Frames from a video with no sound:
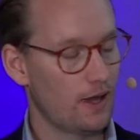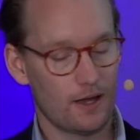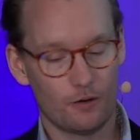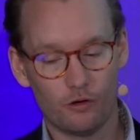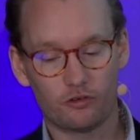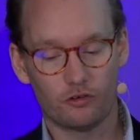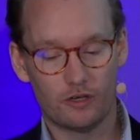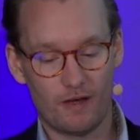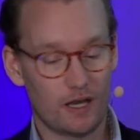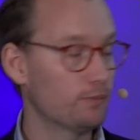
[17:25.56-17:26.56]
and also
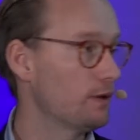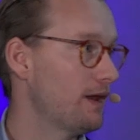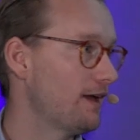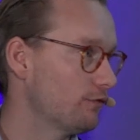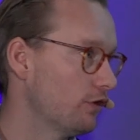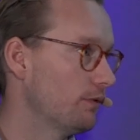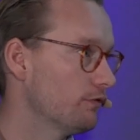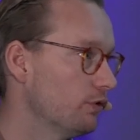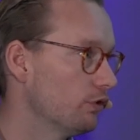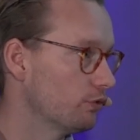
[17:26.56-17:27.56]
develop the platform, of
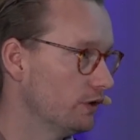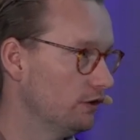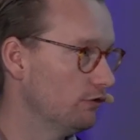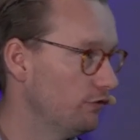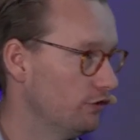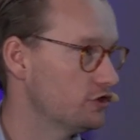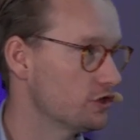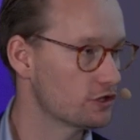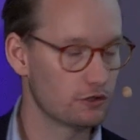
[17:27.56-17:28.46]
course, with new features,